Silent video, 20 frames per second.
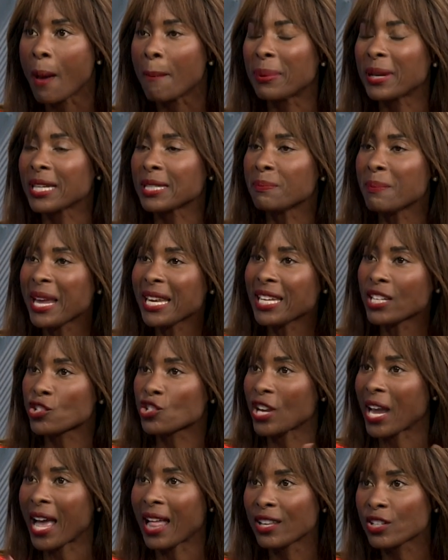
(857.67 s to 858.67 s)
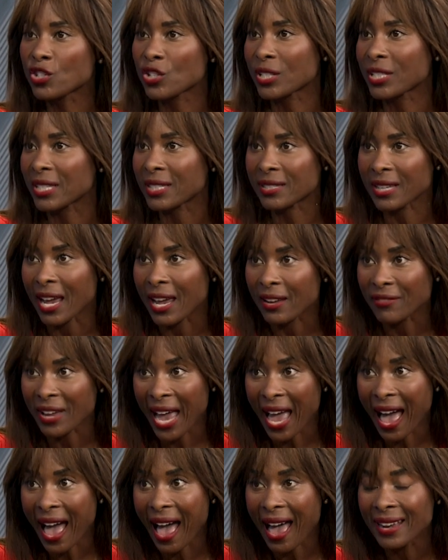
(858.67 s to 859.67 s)
But as many challenges as I've
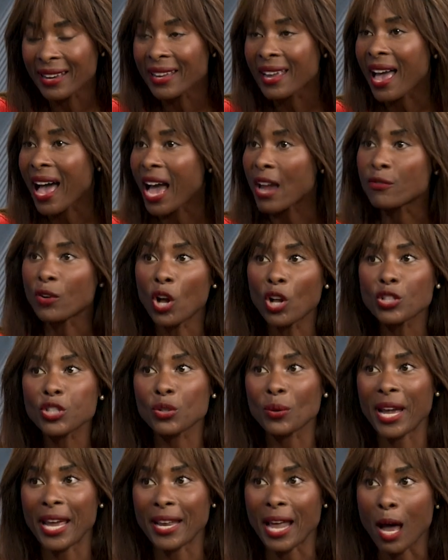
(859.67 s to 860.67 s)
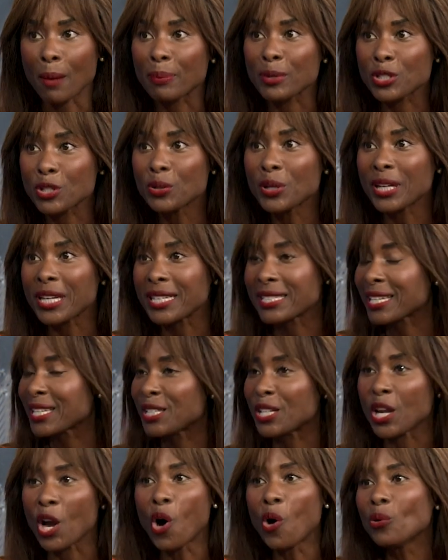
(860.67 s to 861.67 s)
had, I've also had opportunities. As
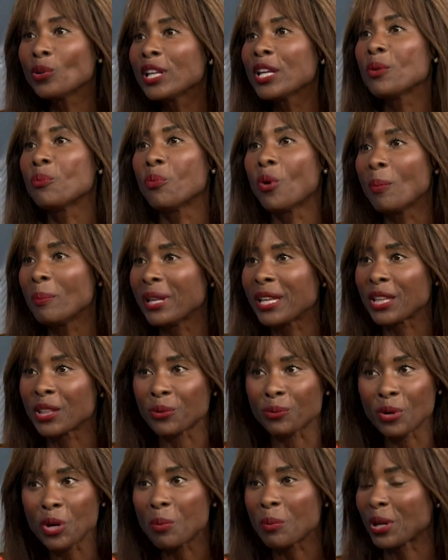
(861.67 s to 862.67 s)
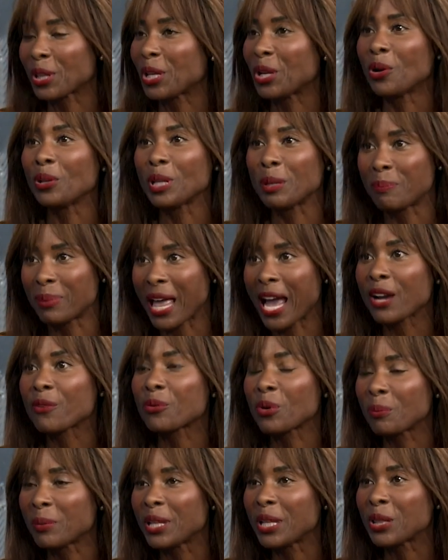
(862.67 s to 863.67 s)
the only woman in the room or the only black
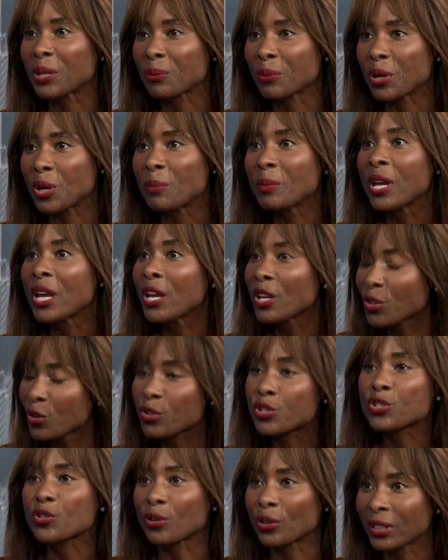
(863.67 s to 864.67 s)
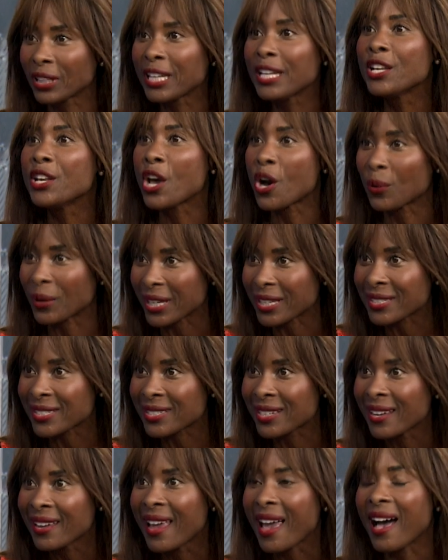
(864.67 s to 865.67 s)
woman in the room, you're certainly
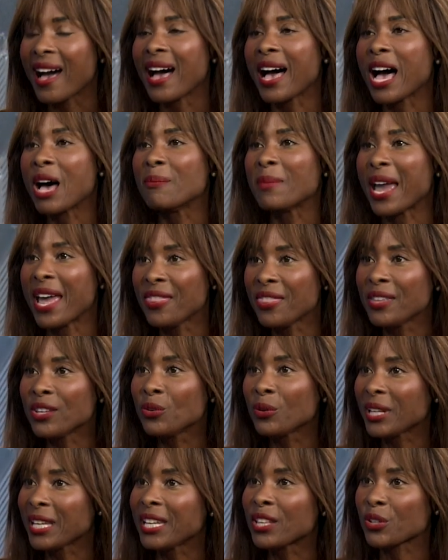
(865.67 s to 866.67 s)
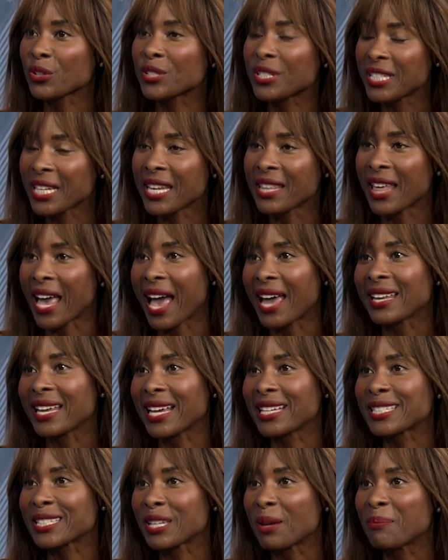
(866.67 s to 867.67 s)
noticed. Um, and you can either see that
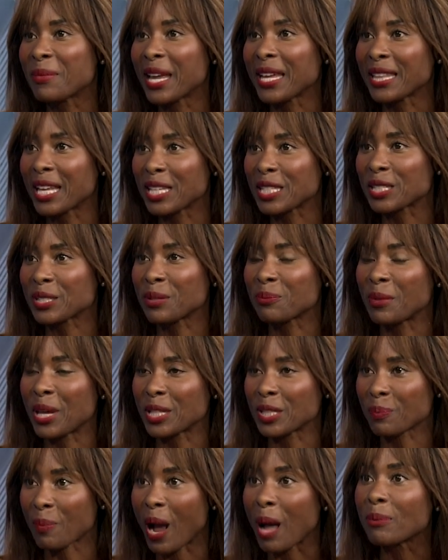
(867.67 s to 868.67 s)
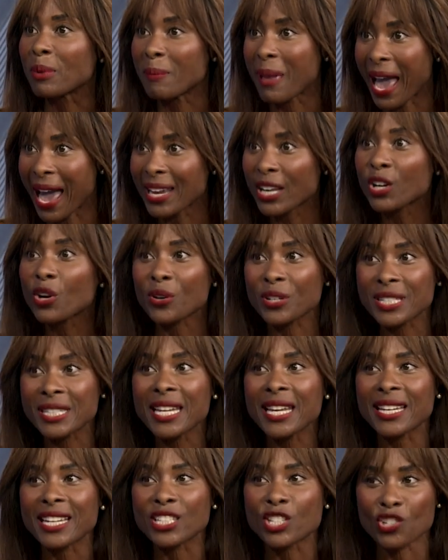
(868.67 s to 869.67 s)
as something that's, that's problematic or
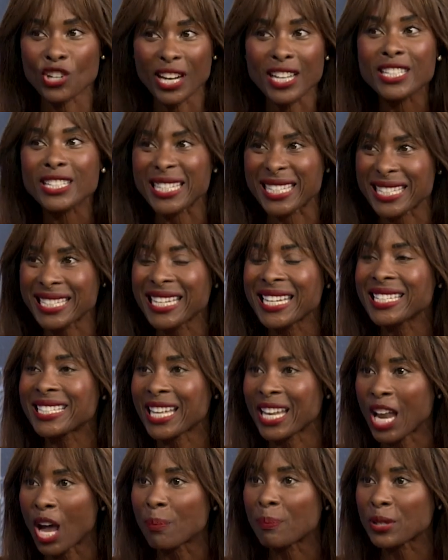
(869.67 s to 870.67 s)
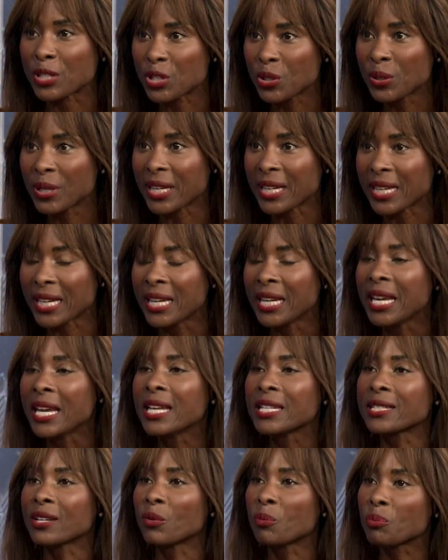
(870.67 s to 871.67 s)
see it as a chance to seize that opportunity
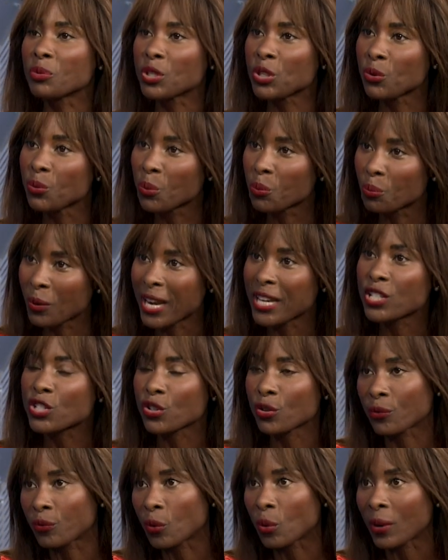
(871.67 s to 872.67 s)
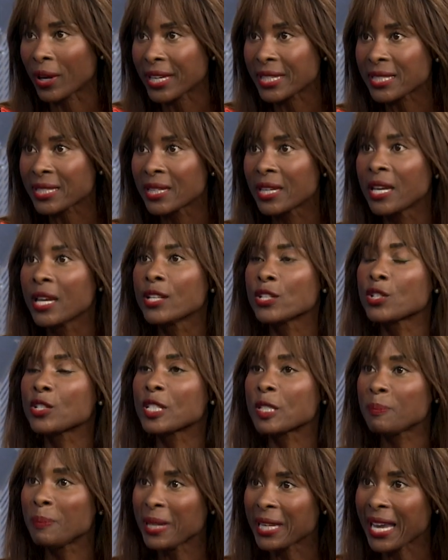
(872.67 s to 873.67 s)
to, to raise your voice, to
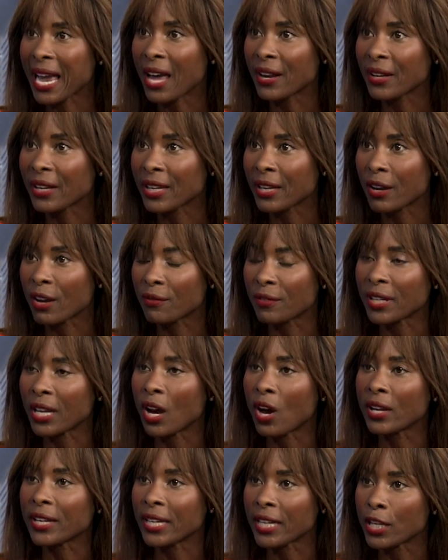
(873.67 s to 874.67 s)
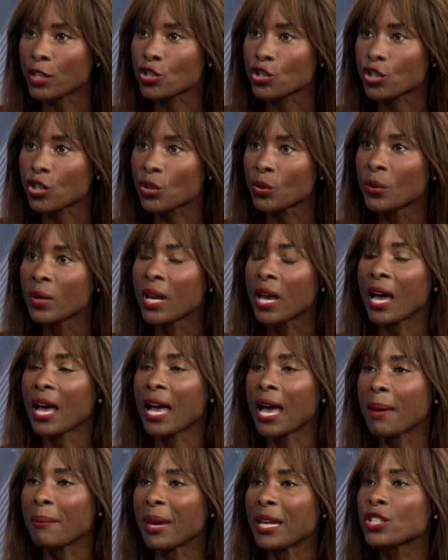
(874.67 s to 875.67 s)
speak out in, of it, on an issue,
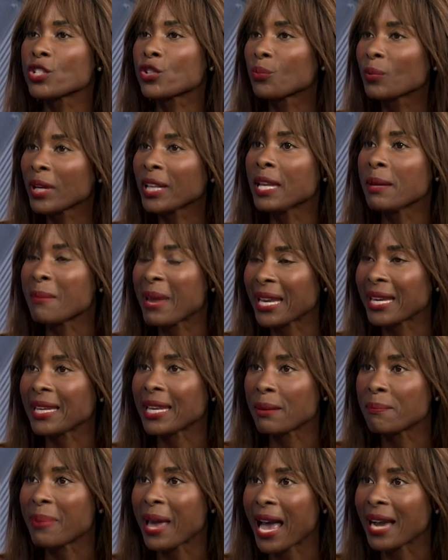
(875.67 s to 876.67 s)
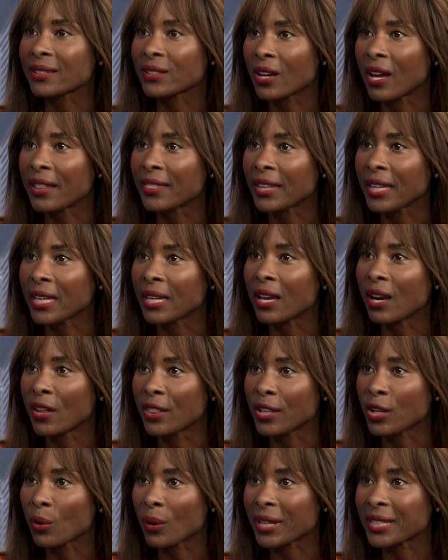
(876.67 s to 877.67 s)
um, and to really make make an impact on the on
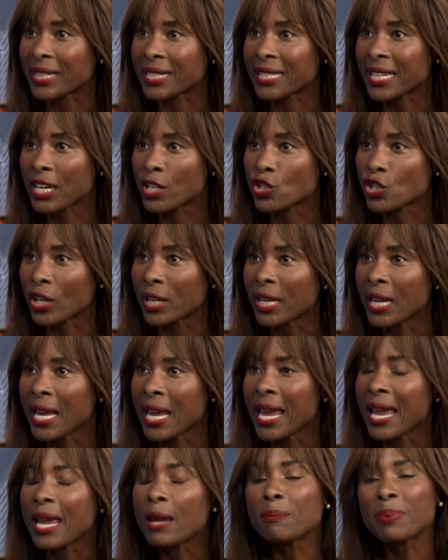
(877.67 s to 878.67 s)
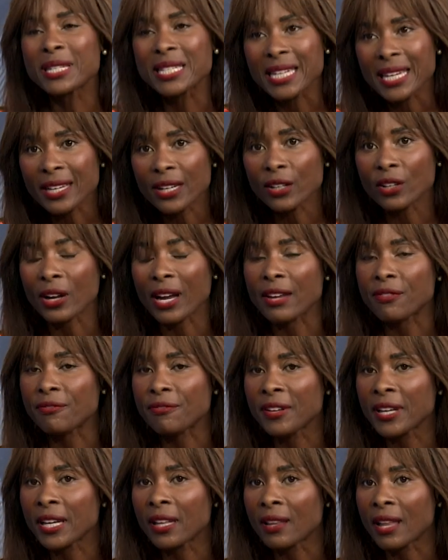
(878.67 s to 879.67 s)
the organization. In particular, I
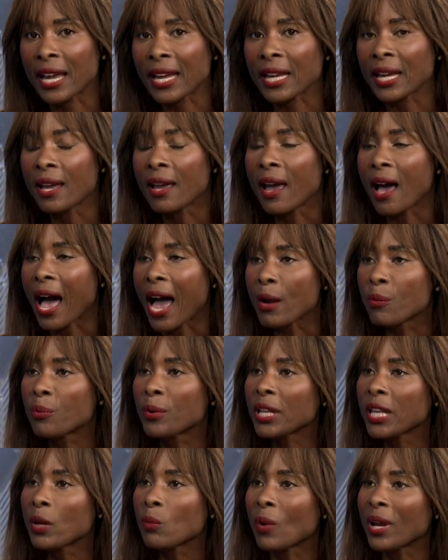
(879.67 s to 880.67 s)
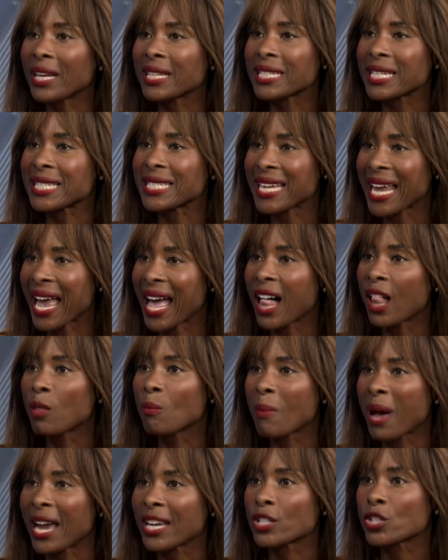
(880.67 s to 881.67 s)
feel like I really wanted to tell
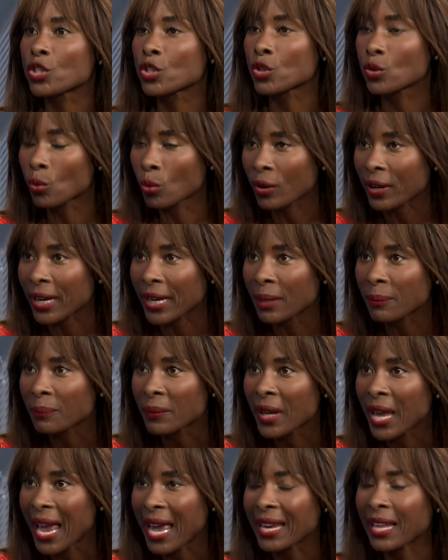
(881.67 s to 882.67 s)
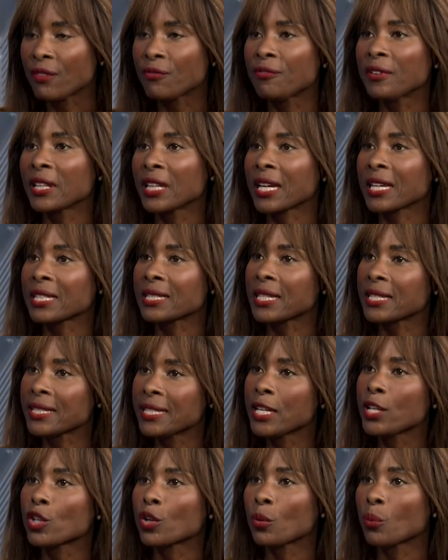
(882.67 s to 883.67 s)
my story. And I feel like as a
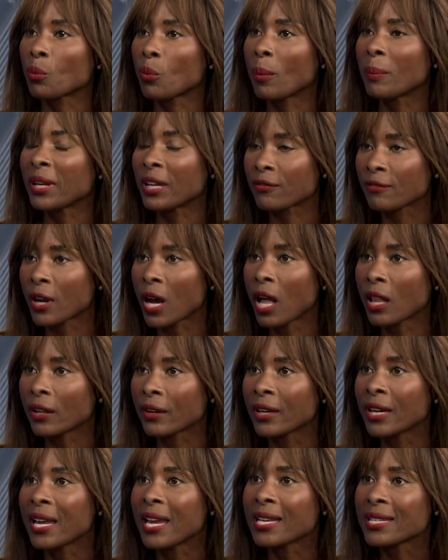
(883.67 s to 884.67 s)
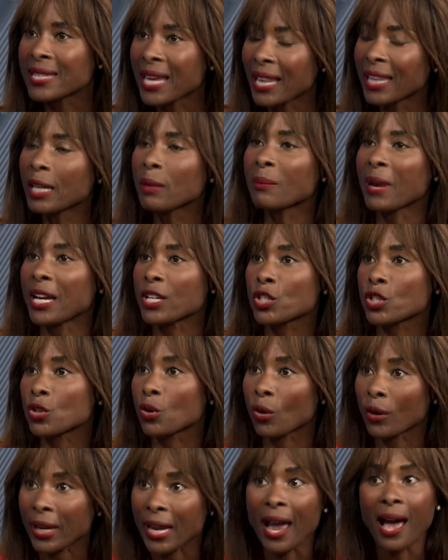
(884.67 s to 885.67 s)
senior woman of color, telling my
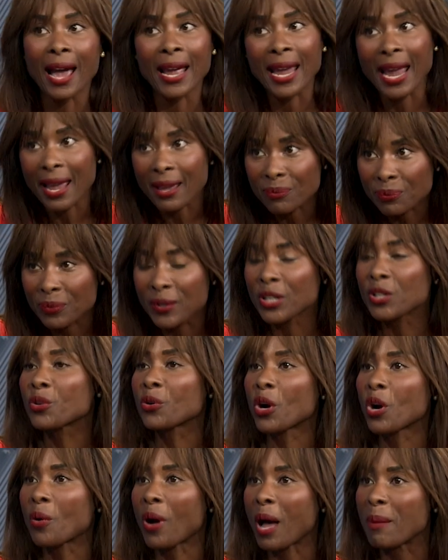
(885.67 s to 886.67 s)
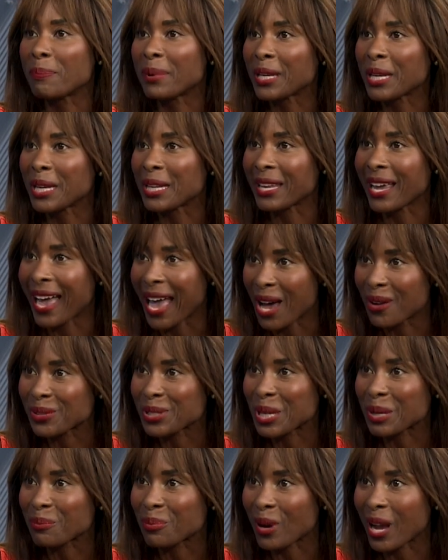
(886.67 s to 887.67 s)
story, I did grow up in, in a
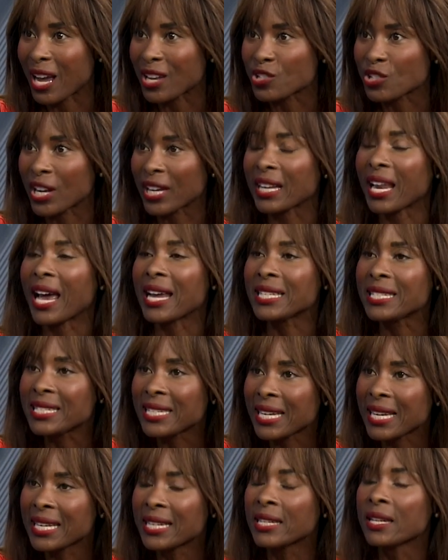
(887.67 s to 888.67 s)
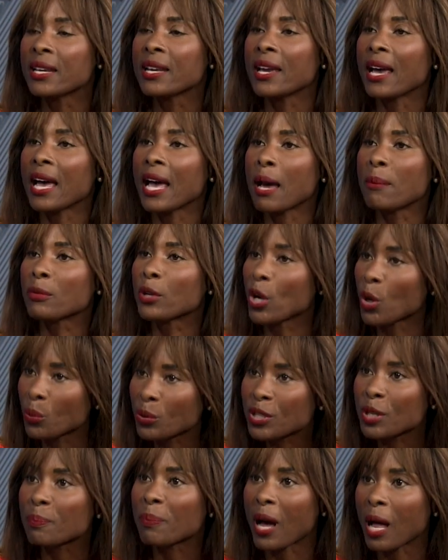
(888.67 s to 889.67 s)
housing project. I did um, go
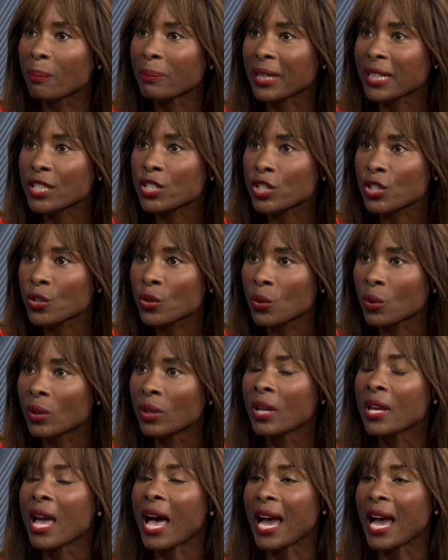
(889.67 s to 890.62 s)
to public school.